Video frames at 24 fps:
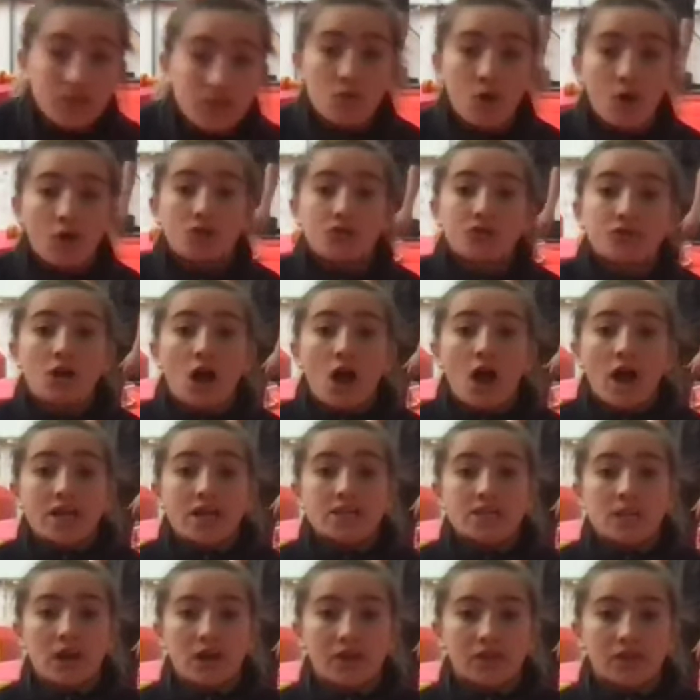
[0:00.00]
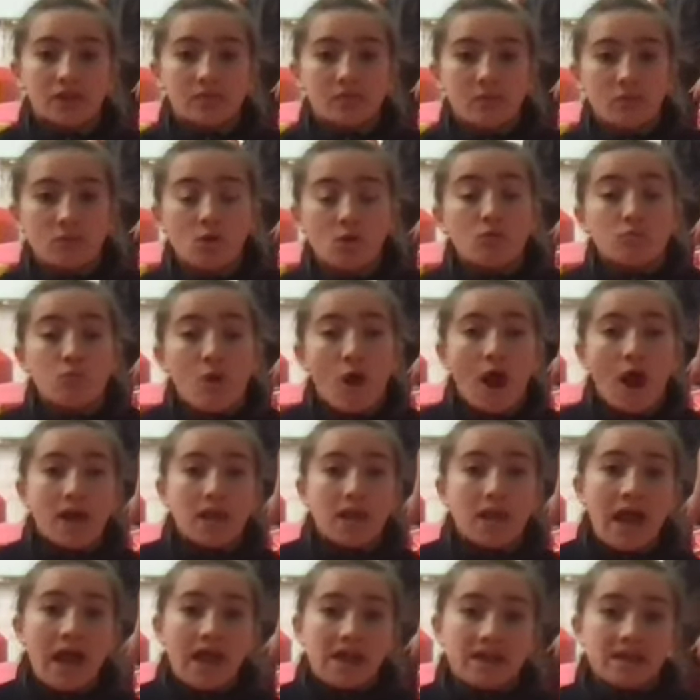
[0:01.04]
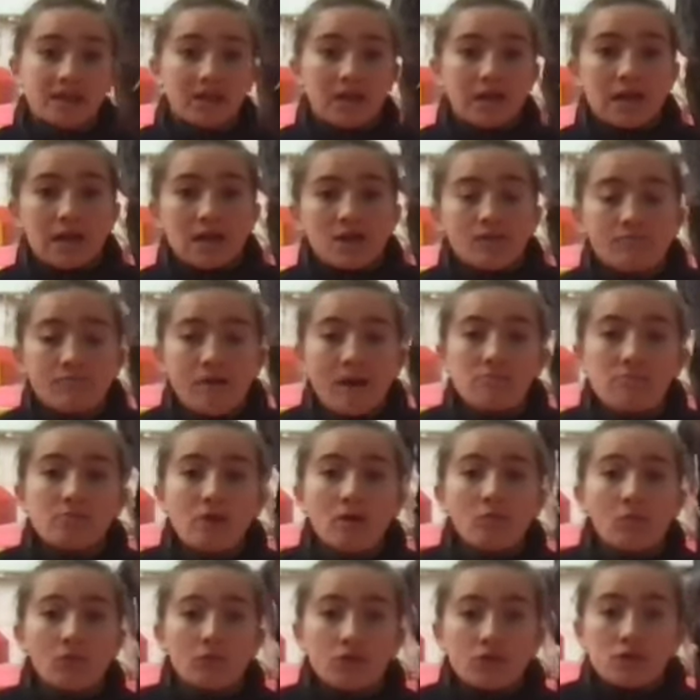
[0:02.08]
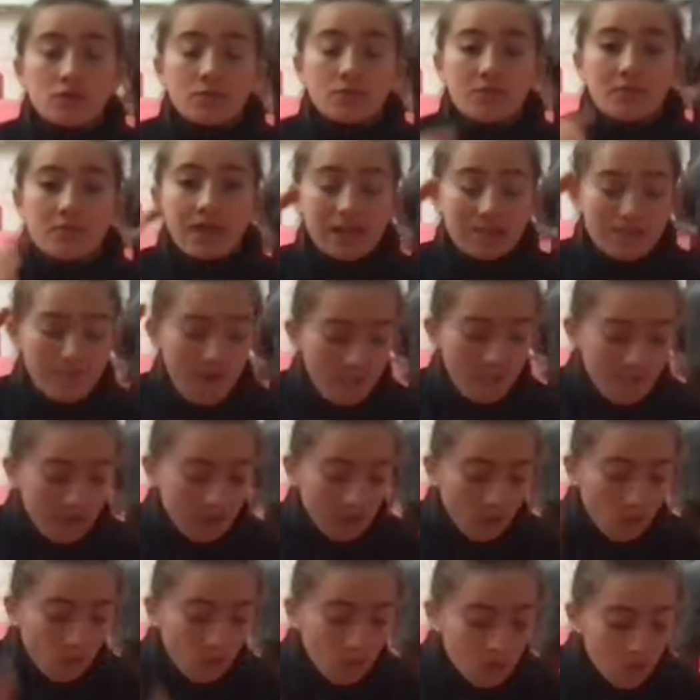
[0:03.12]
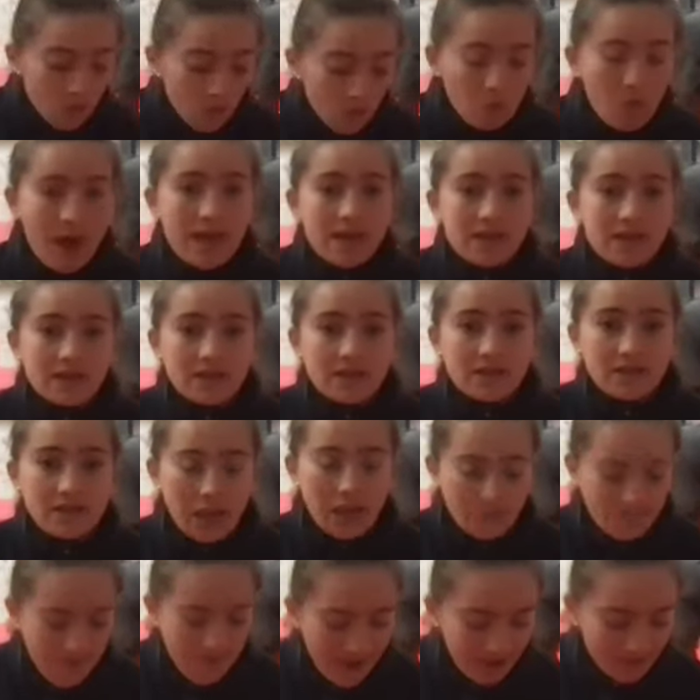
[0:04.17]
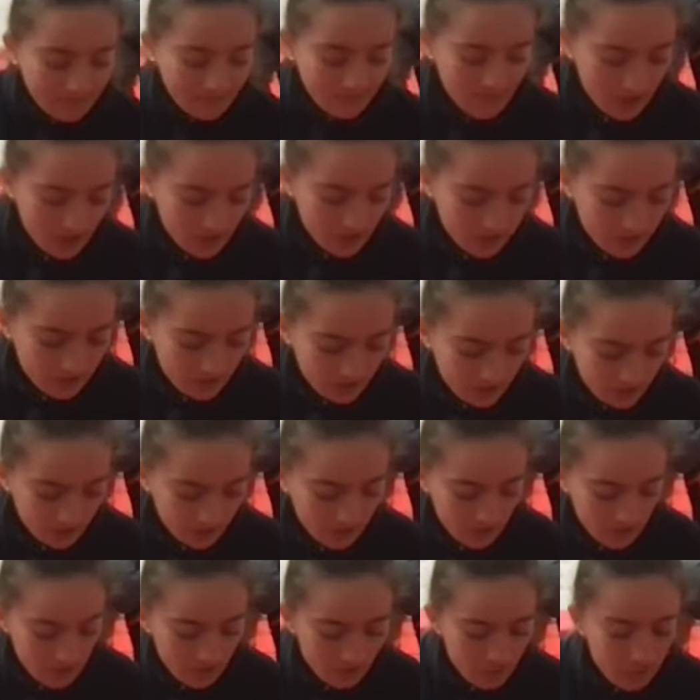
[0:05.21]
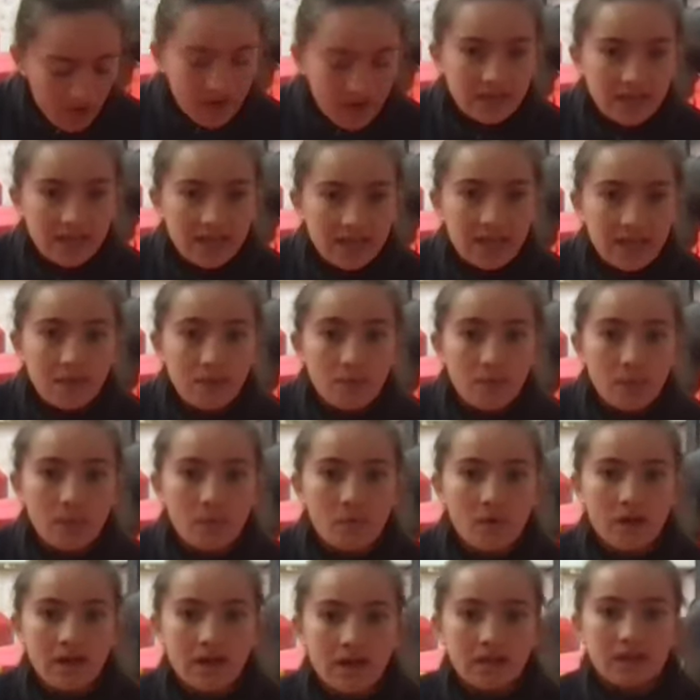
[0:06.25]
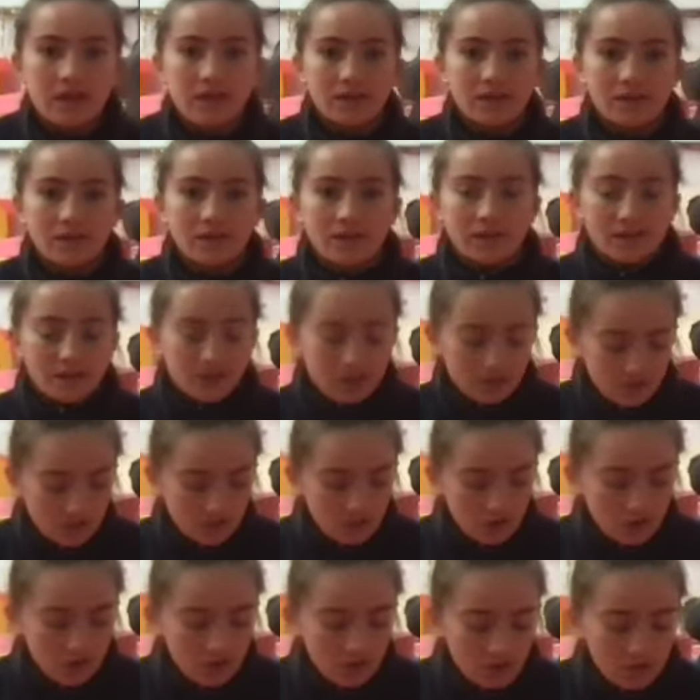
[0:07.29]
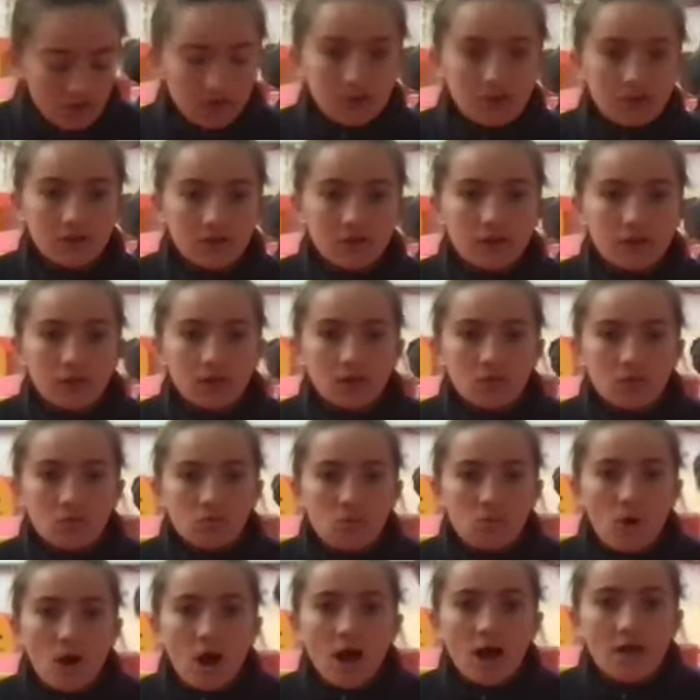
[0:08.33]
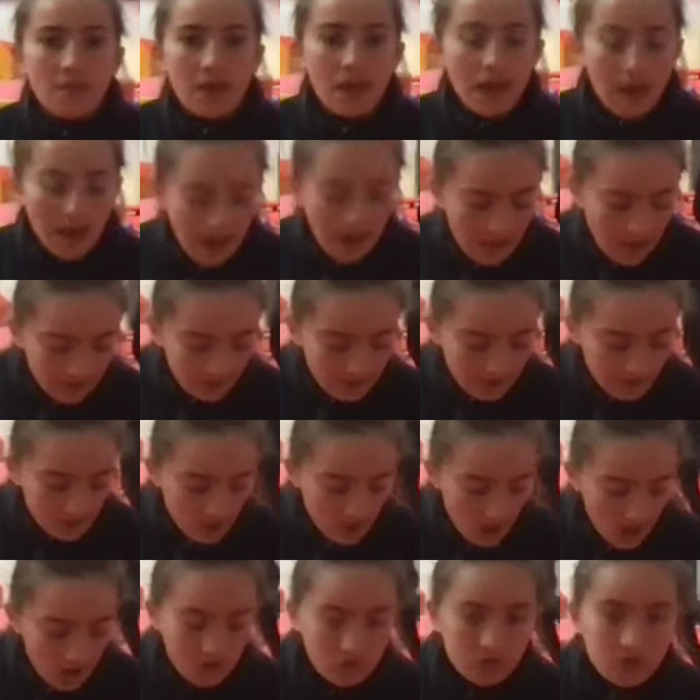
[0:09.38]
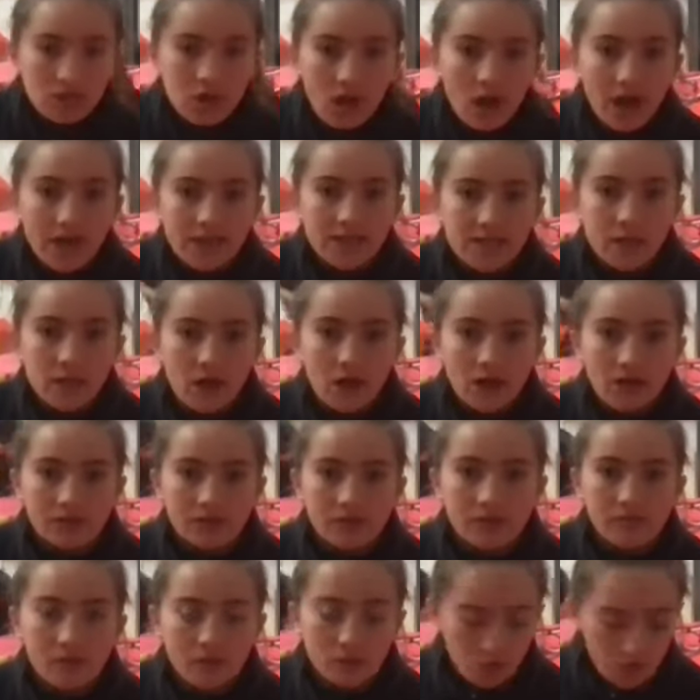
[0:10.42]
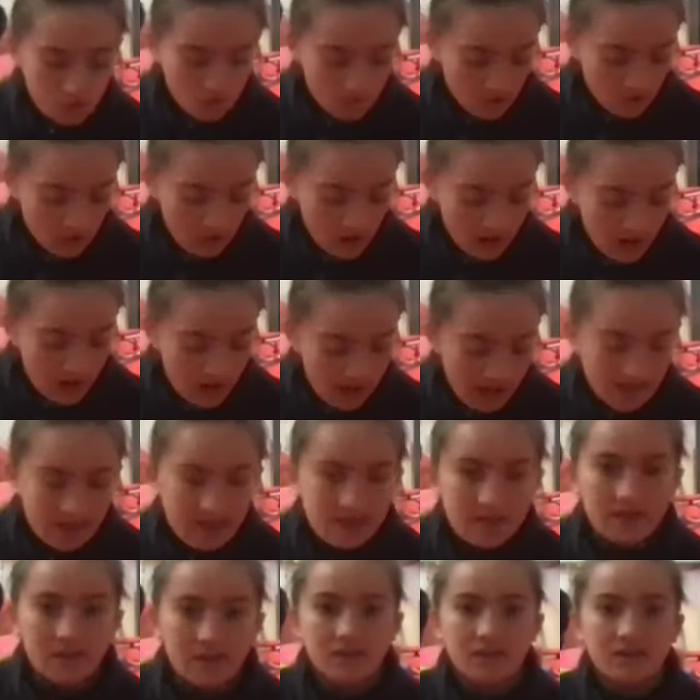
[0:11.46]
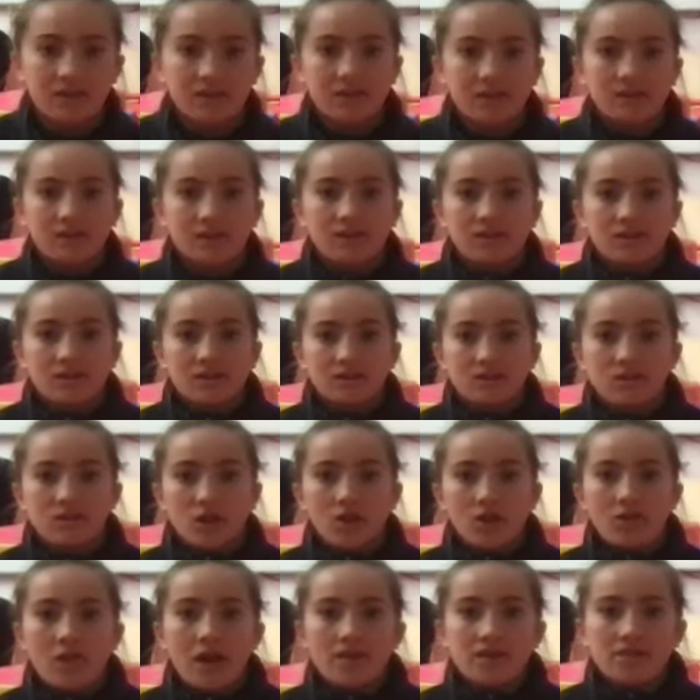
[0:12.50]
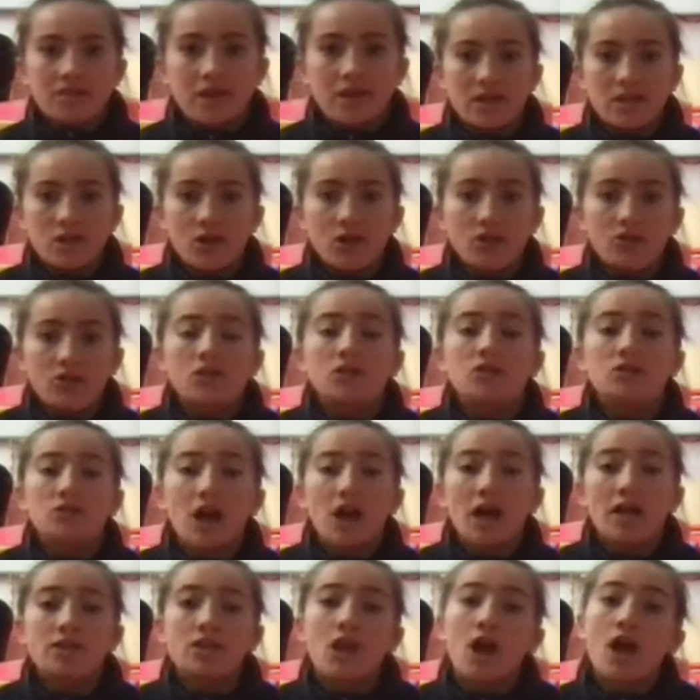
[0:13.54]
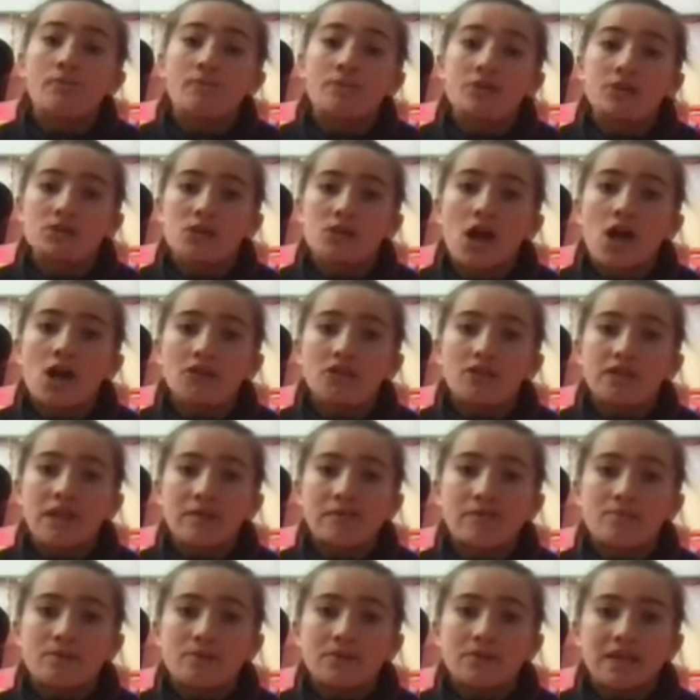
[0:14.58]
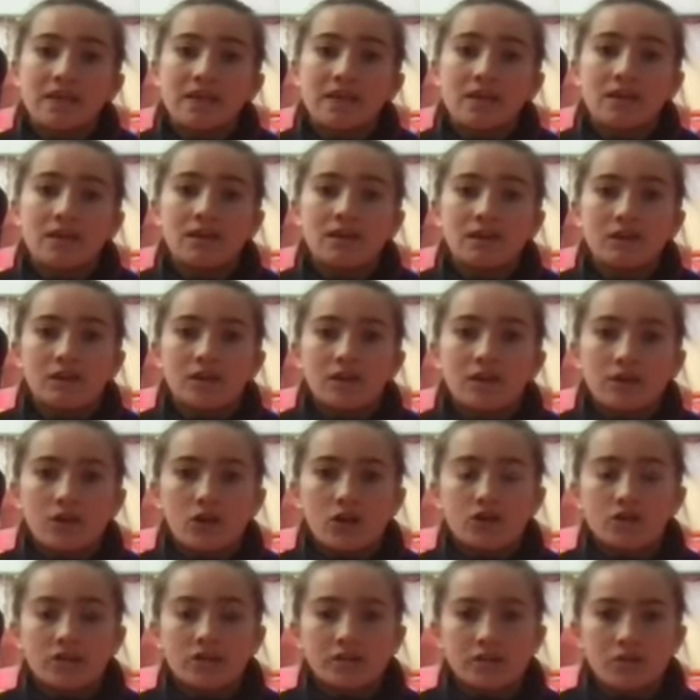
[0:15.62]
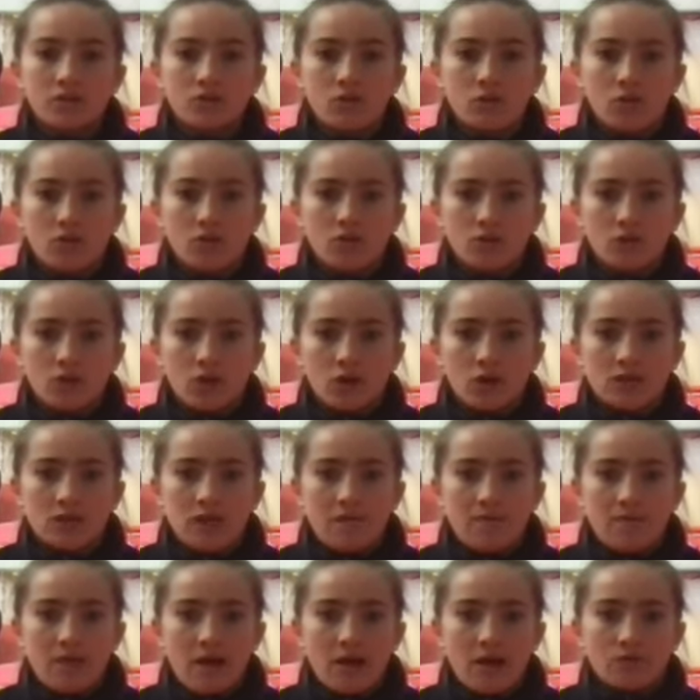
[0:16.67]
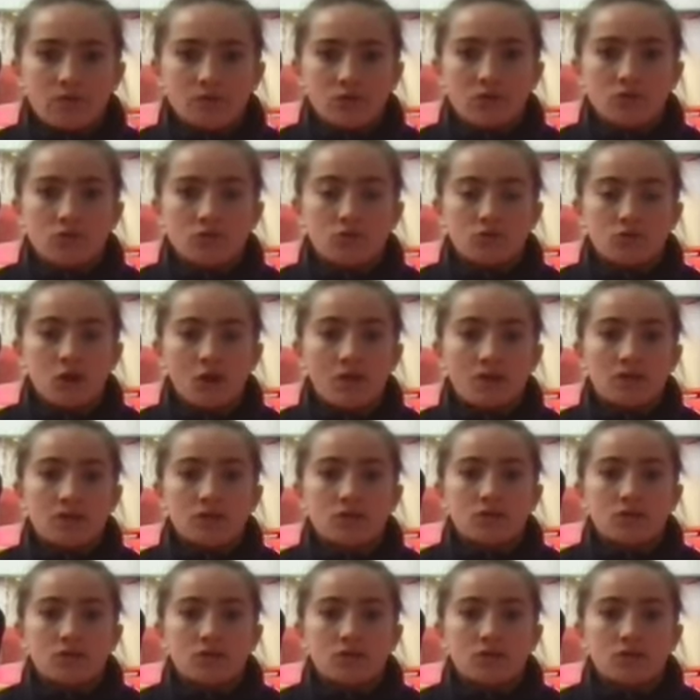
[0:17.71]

got a side lunge with your right leg. Remember, I want you to be thinking about putting all your weight into that back foot. Ready in 3, 2, 1, and go. Side lunge with your right leg. So that's going to the side. Time has started, everybody. Josie's just got to sort herself out. So going to the